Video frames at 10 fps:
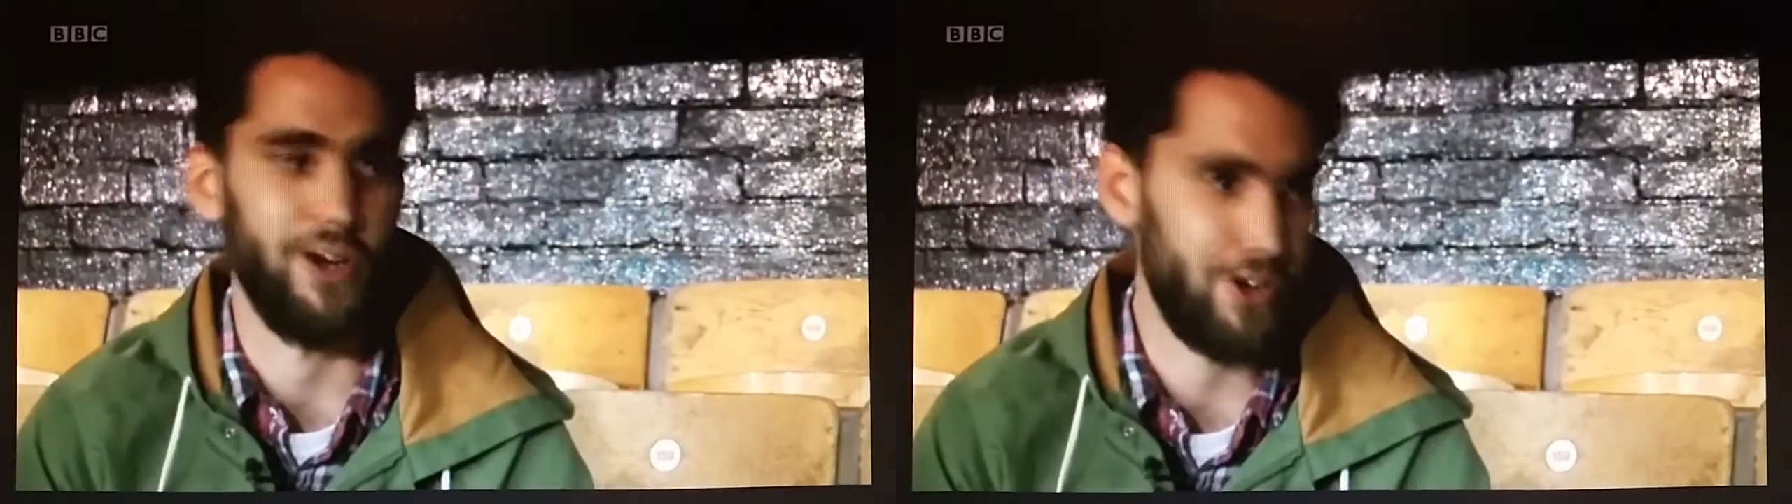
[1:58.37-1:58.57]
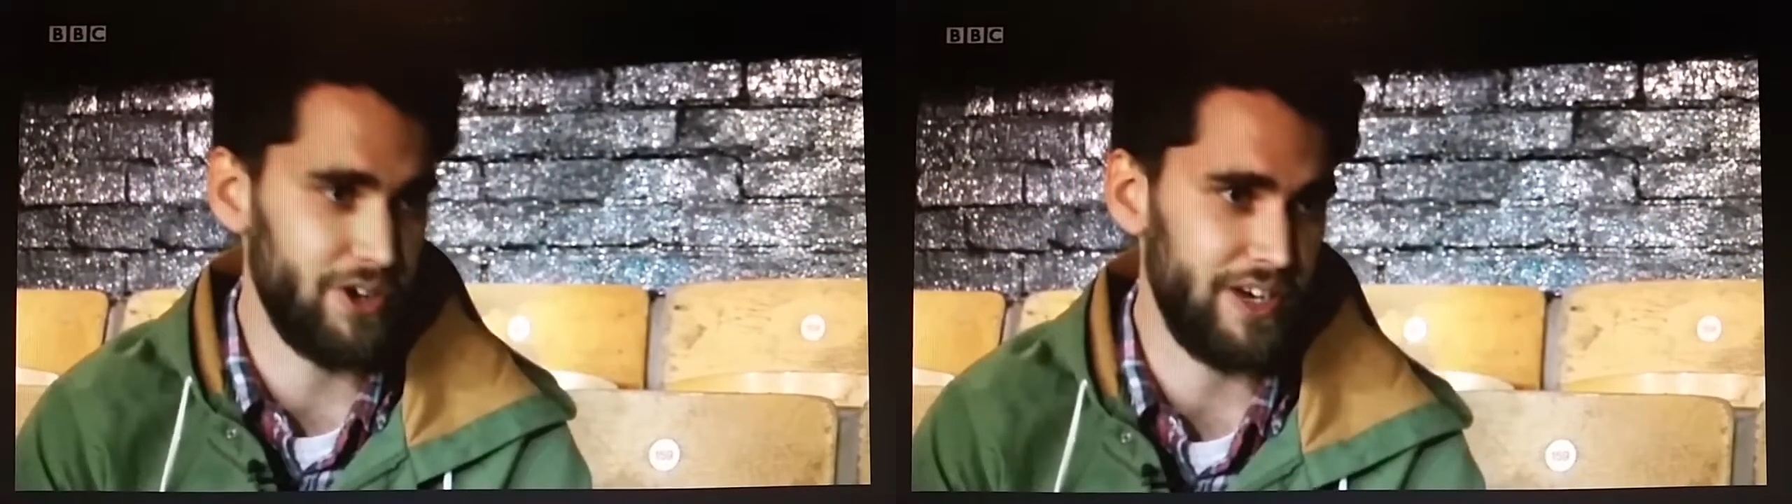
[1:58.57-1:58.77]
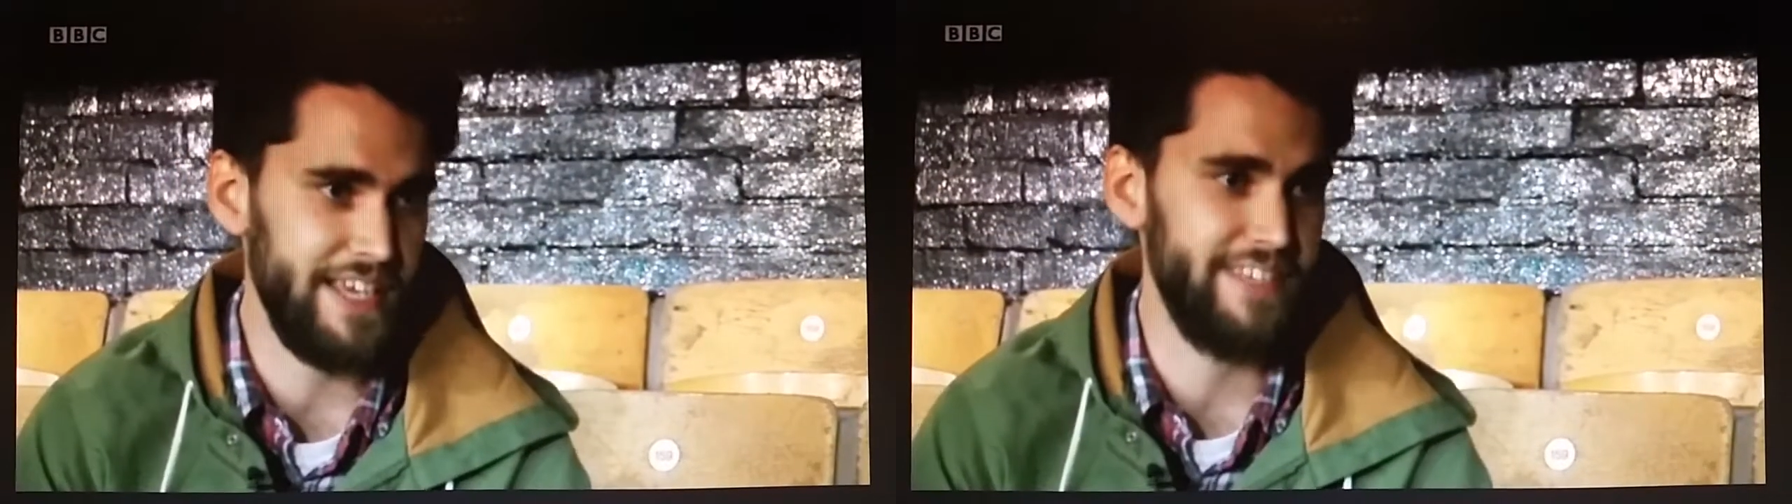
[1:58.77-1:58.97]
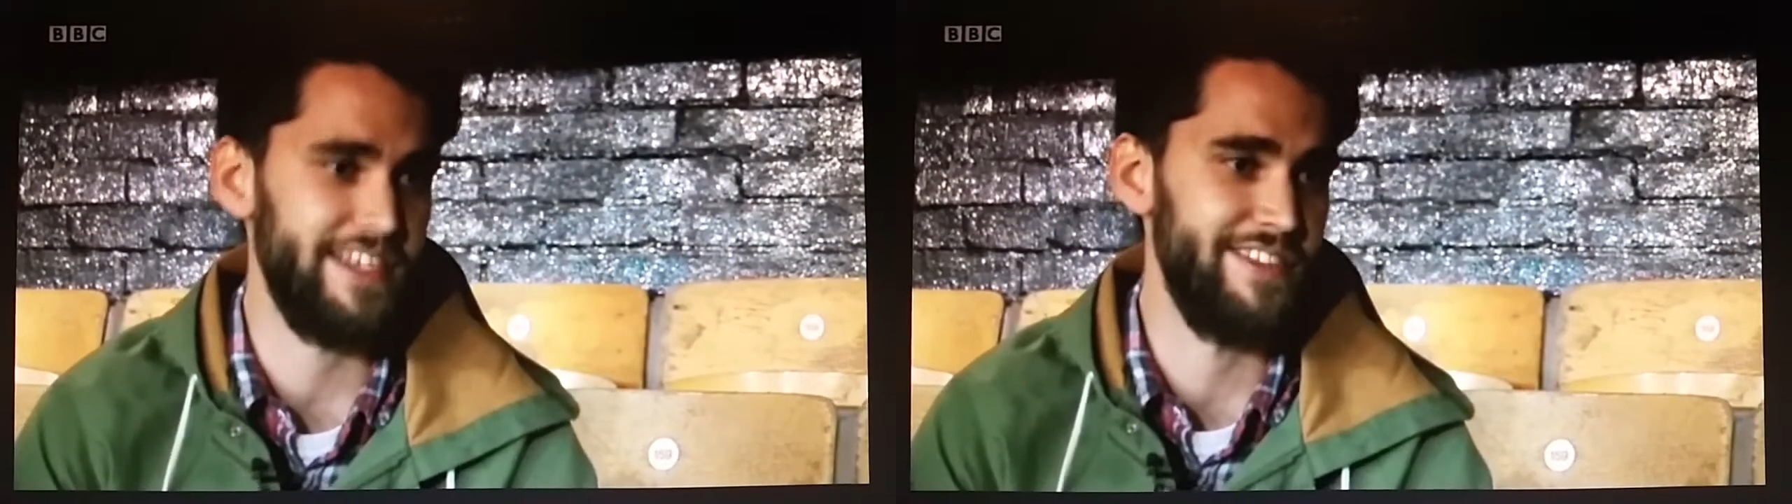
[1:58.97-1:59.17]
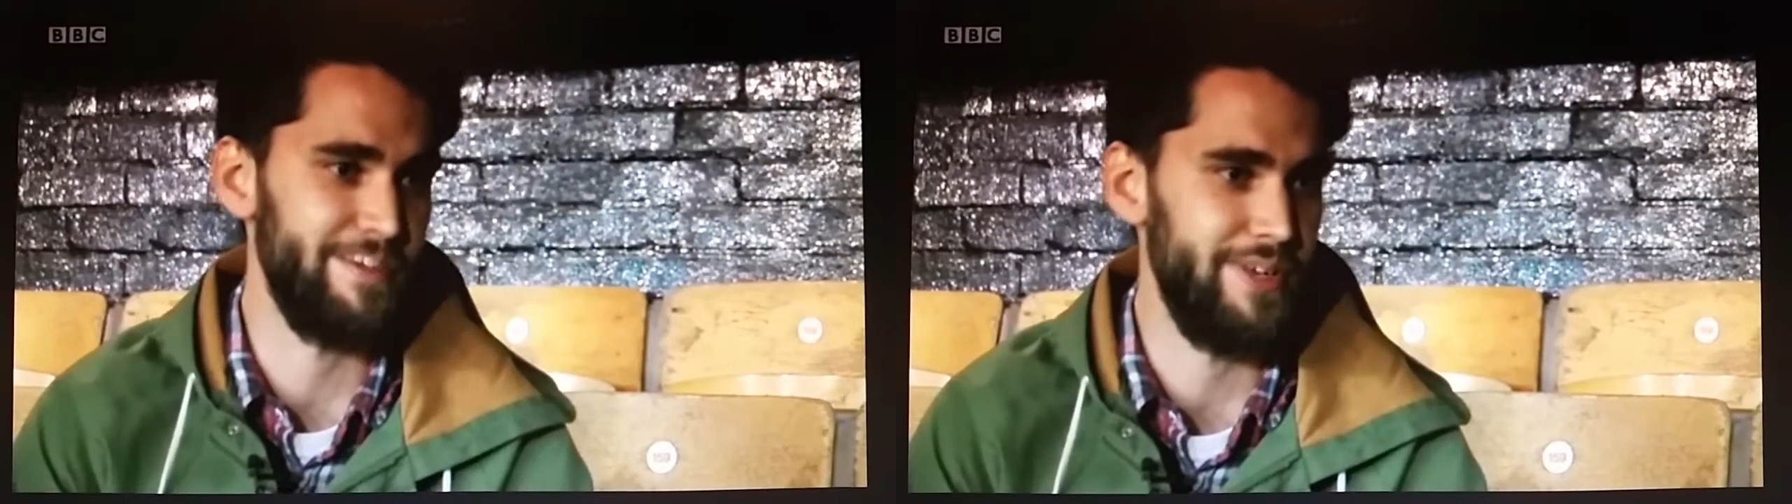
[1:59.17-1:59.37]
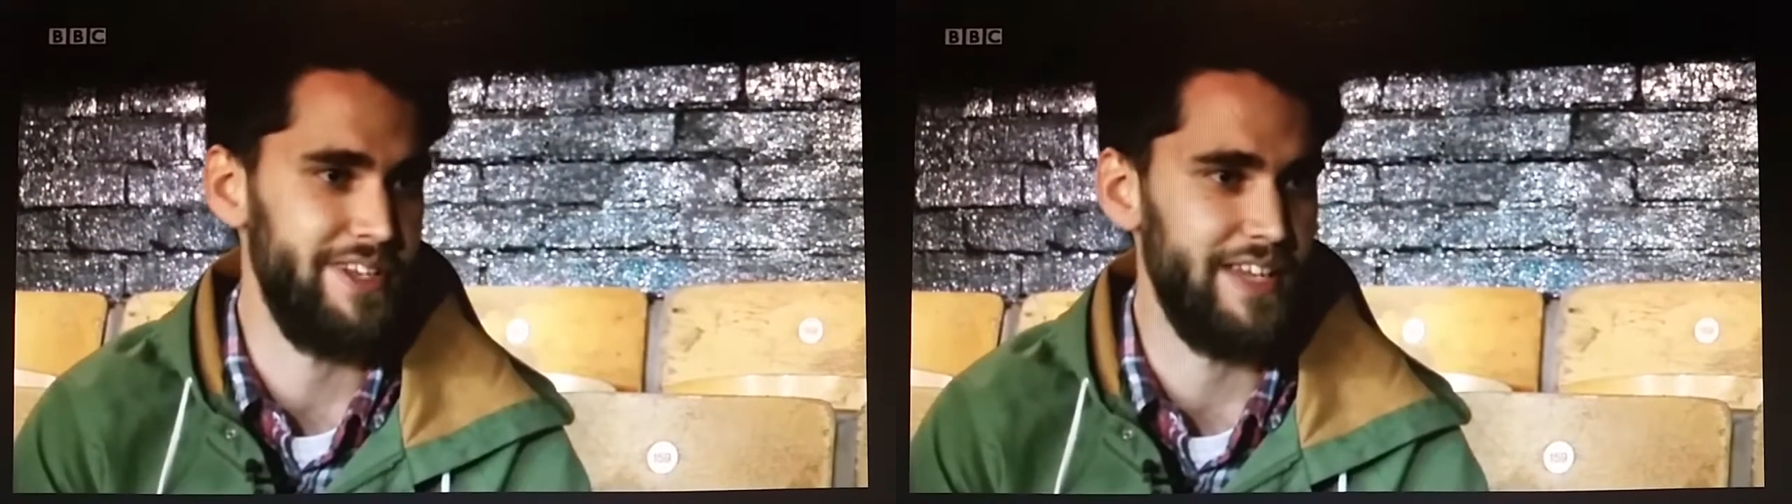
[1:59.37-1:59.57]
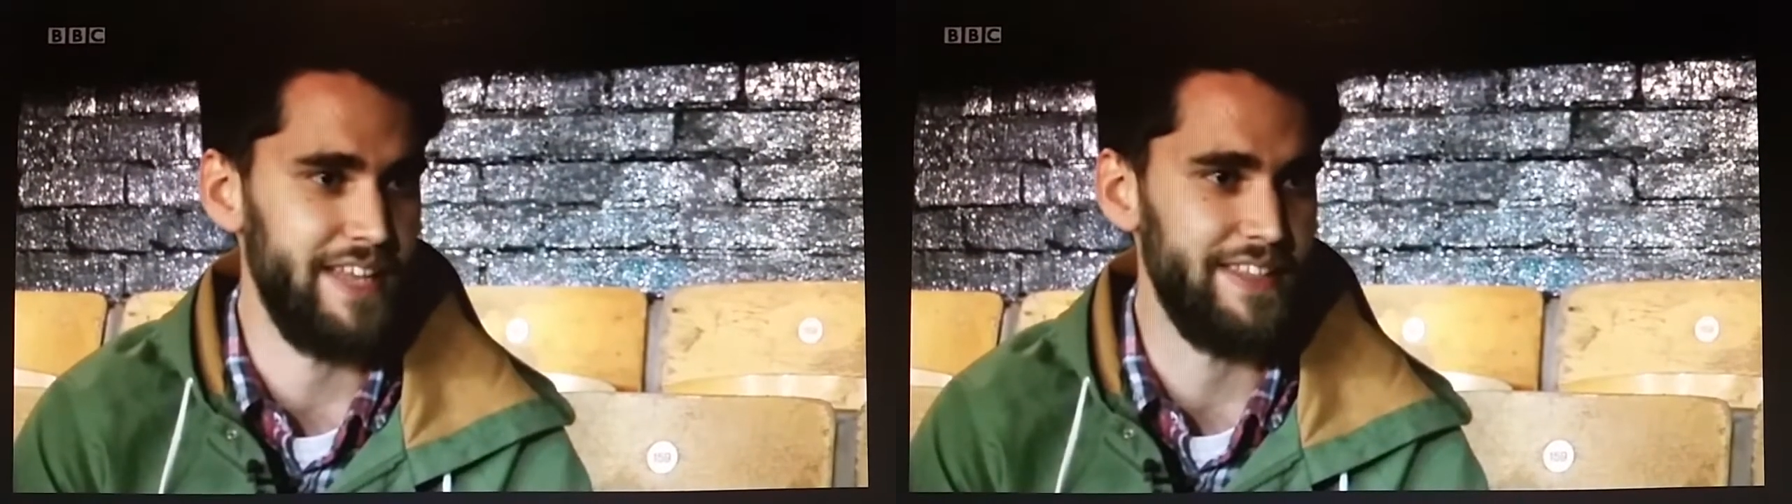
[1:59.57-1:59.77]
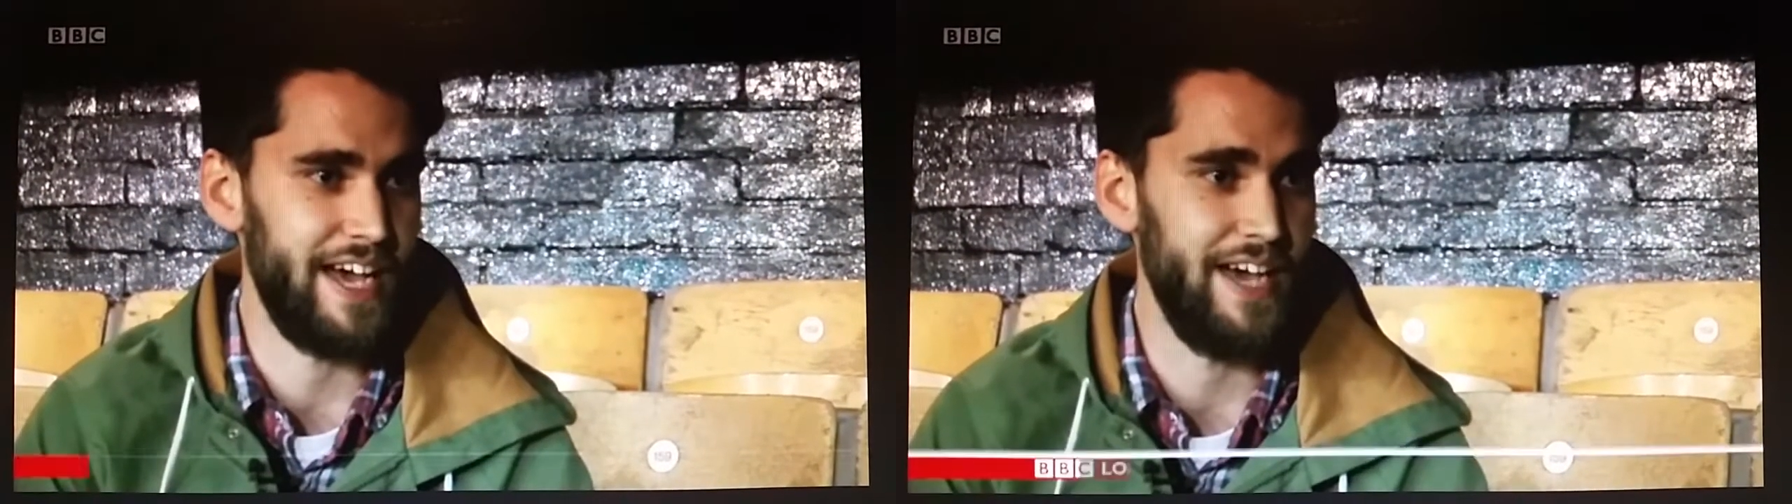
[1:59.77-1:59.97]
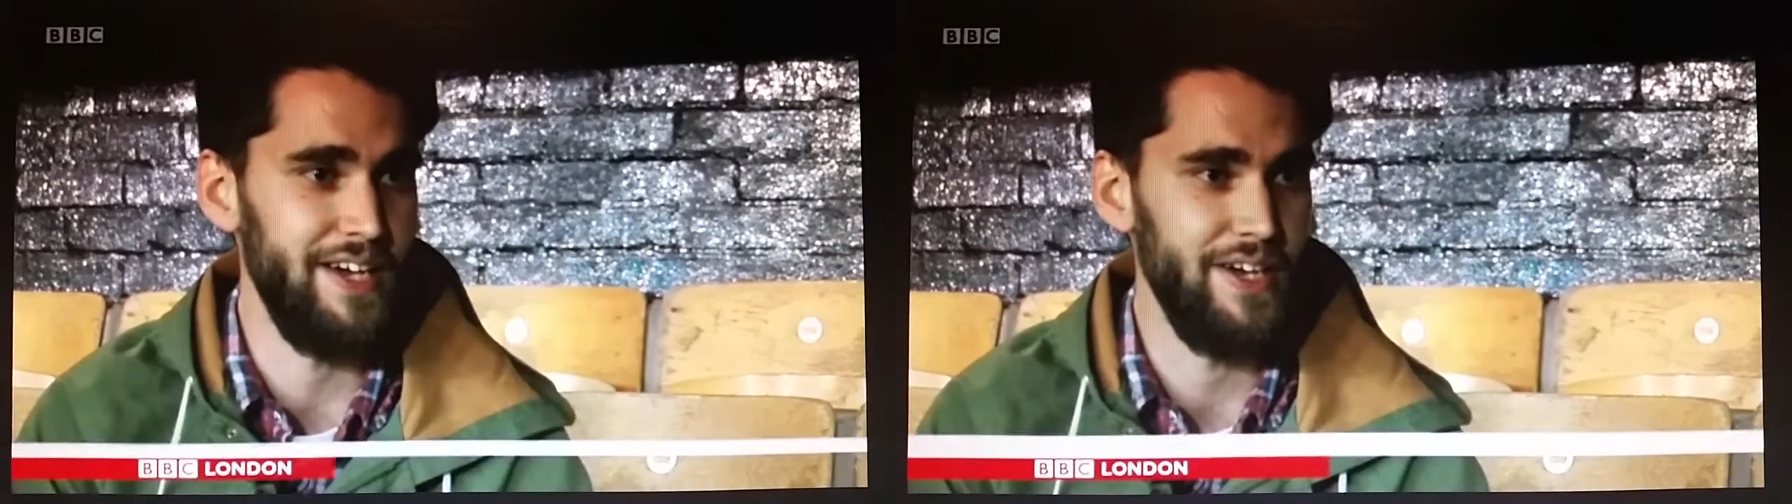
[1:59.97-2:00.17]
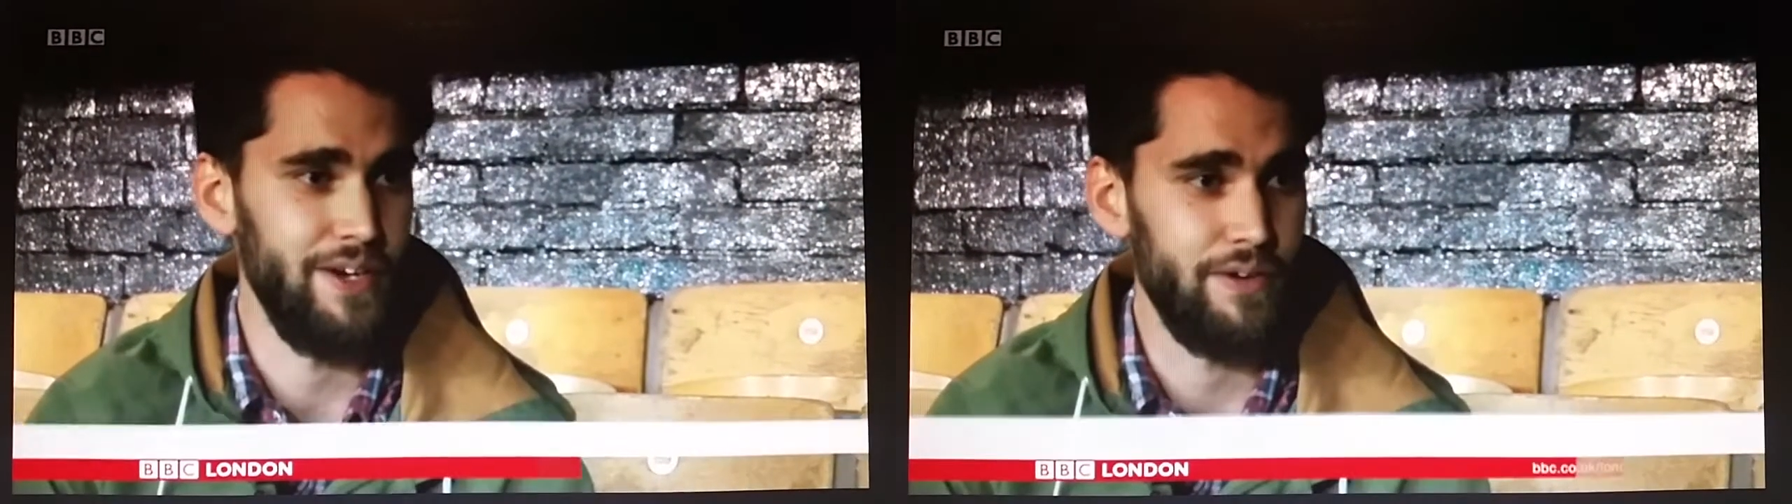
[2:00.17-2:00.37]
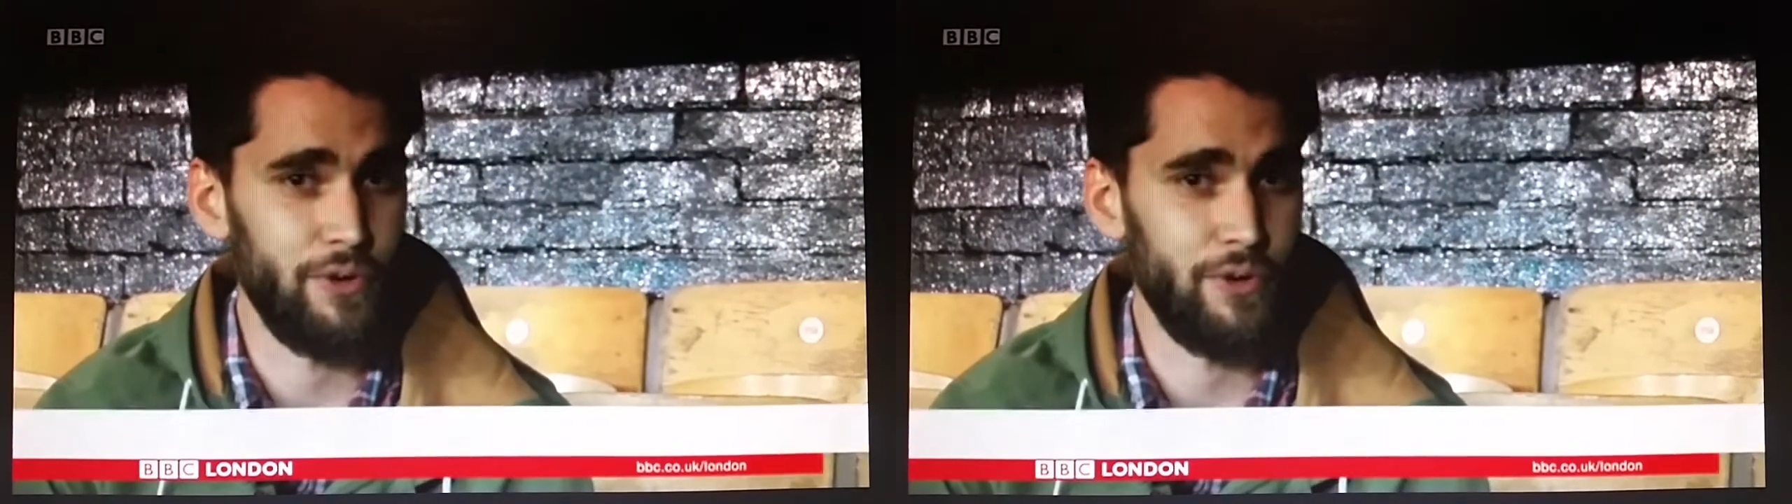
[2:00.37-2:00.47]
we've got Congolese gentlemen, and uh,